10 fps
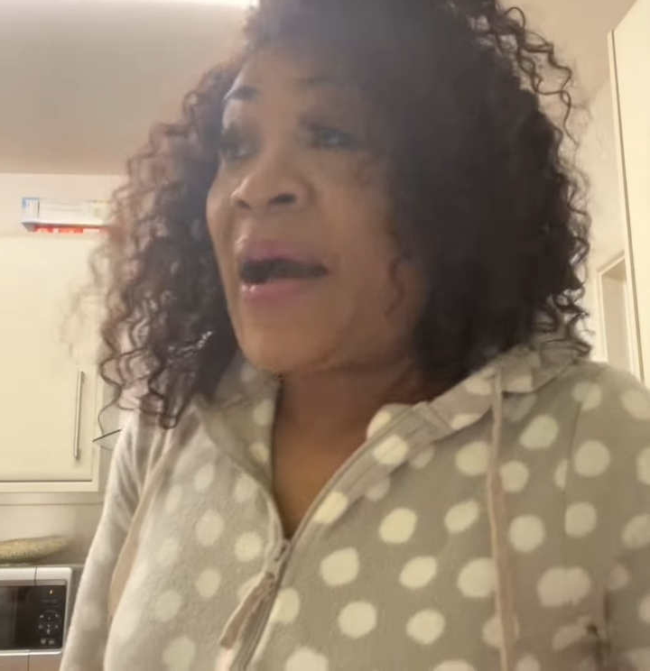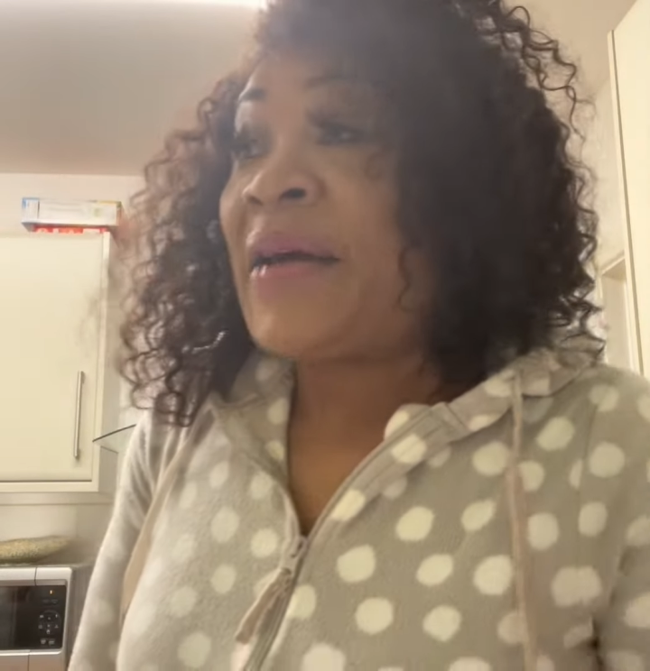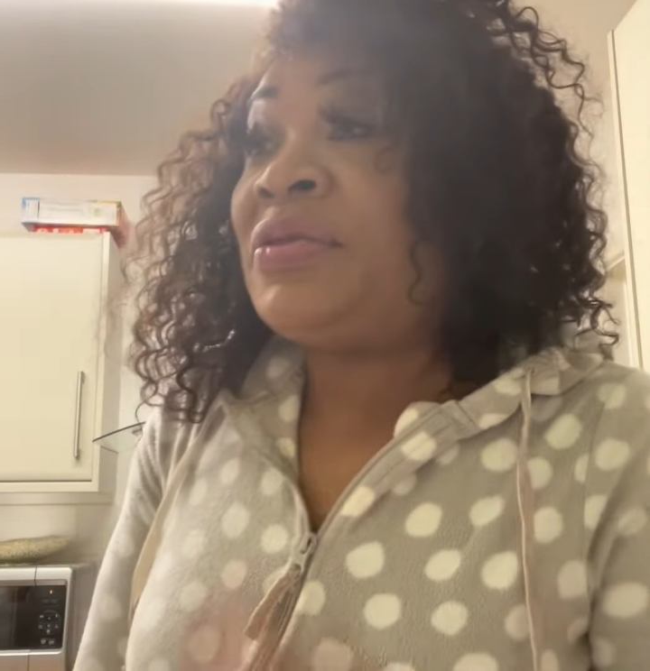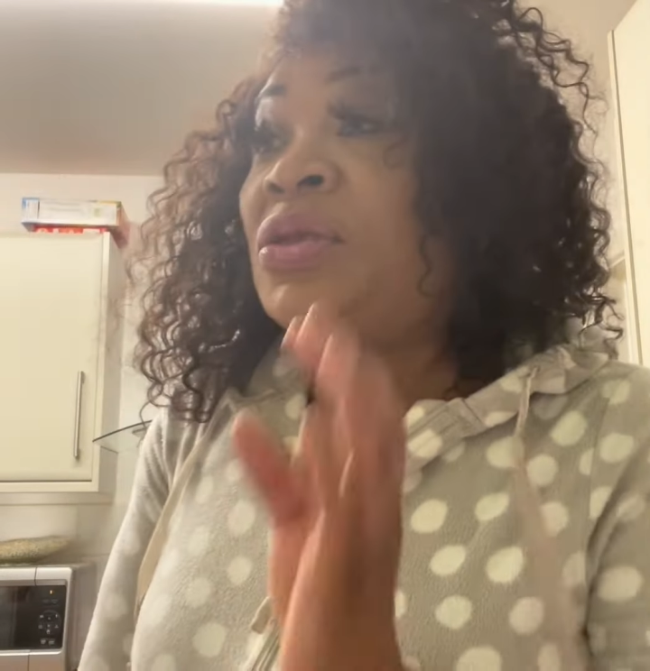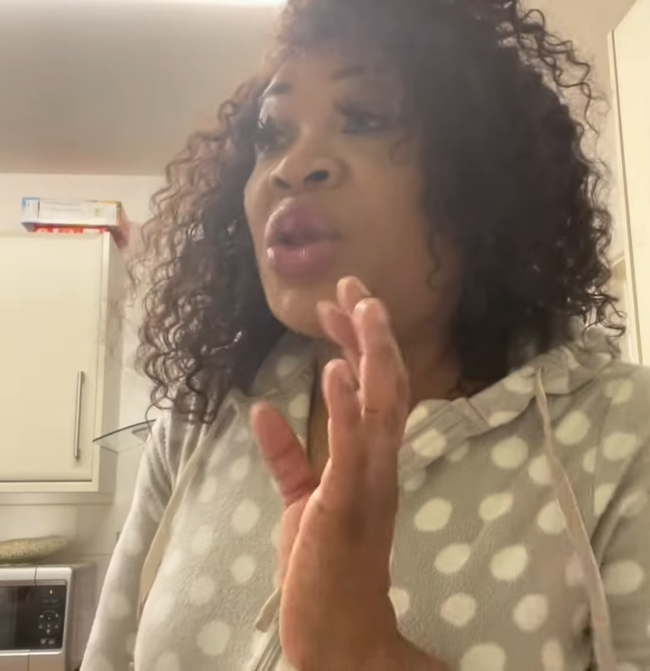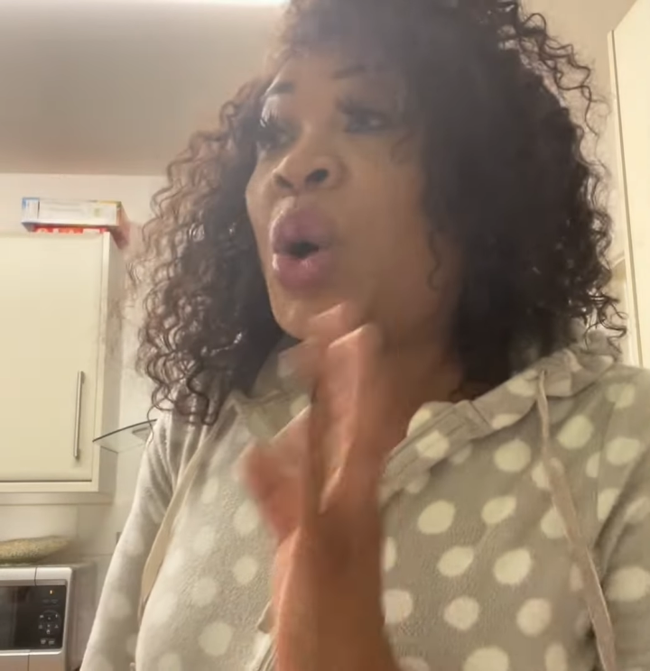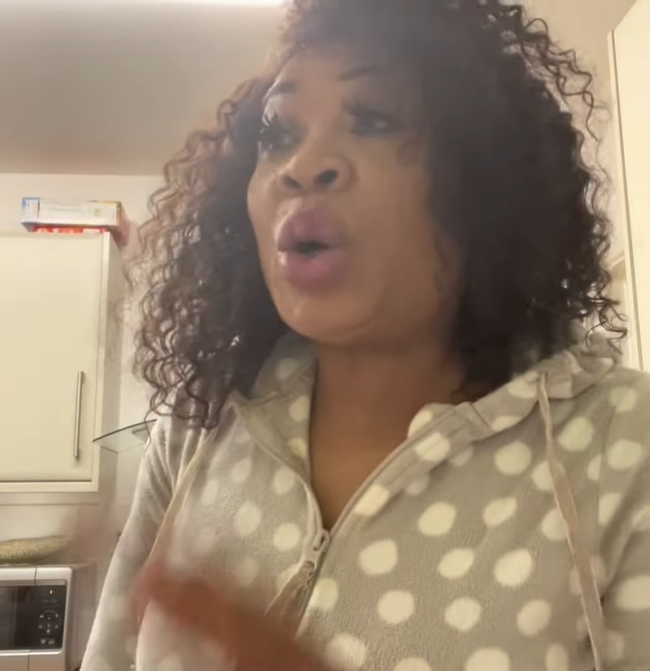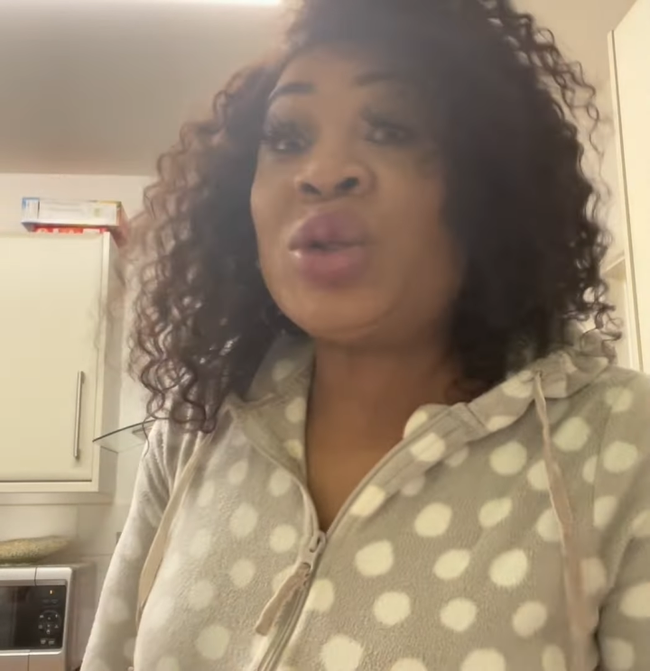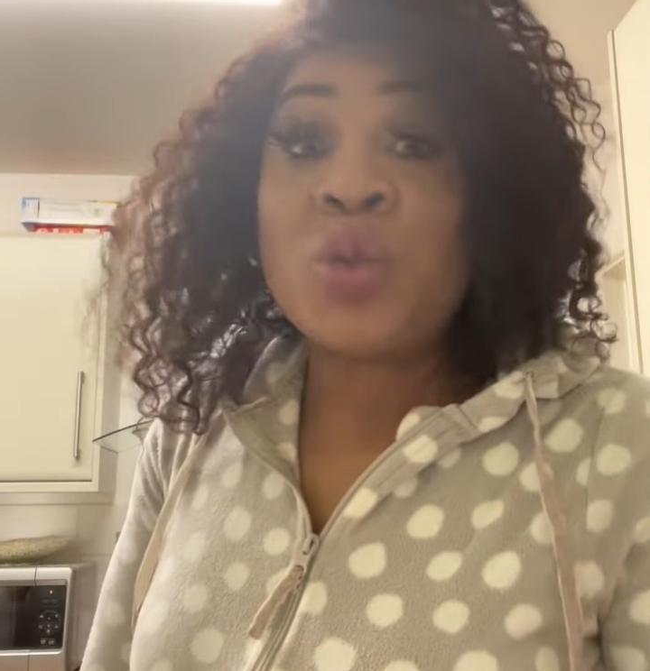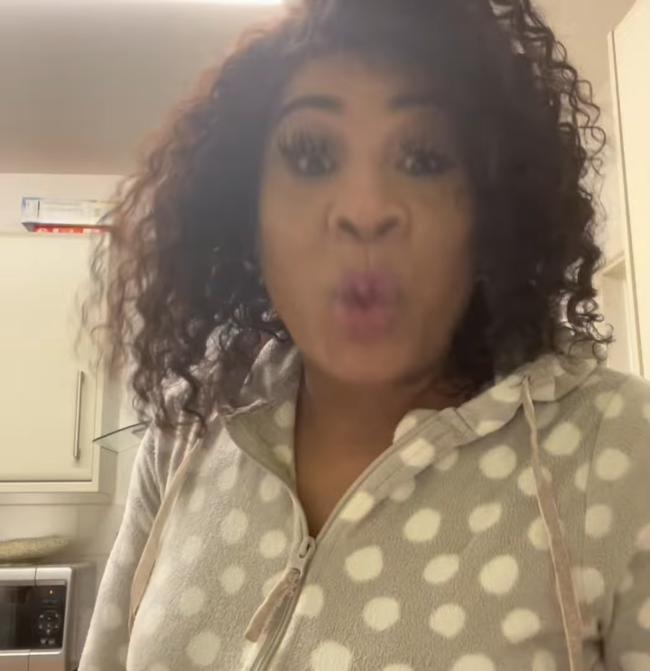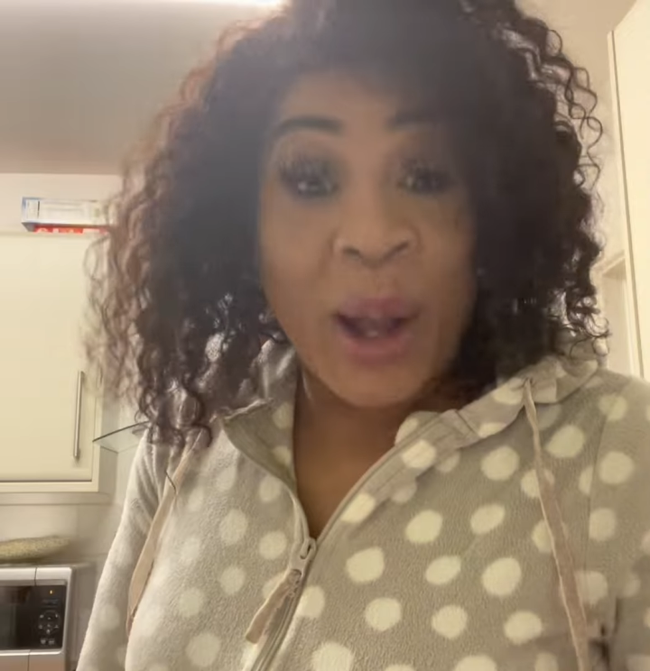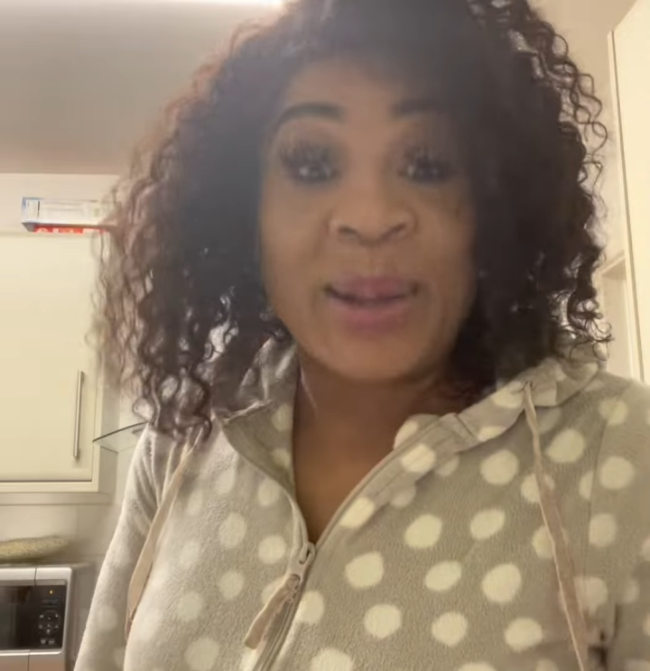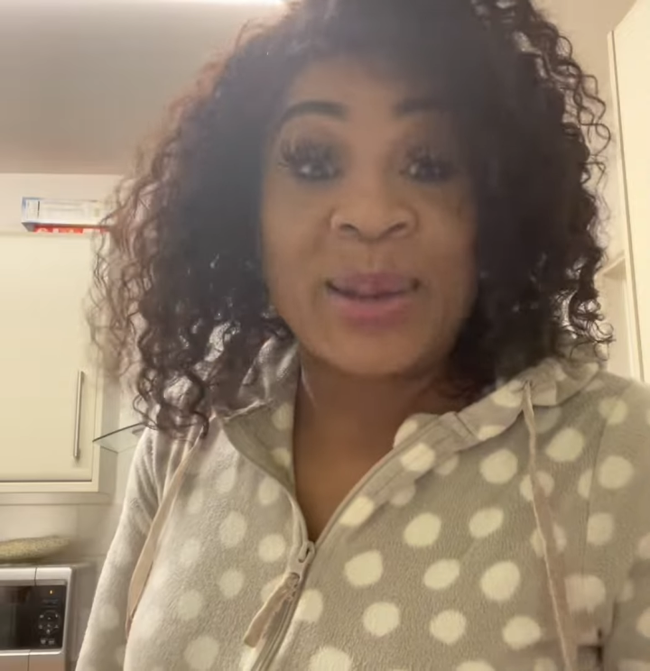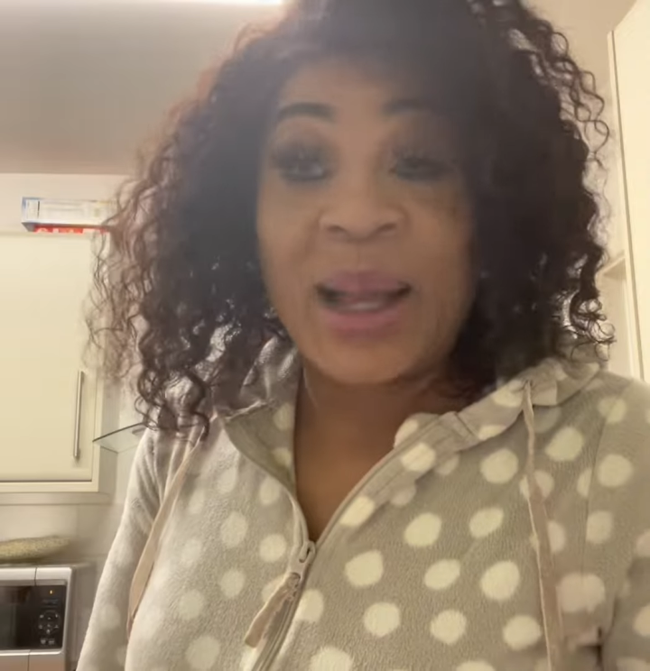And those ones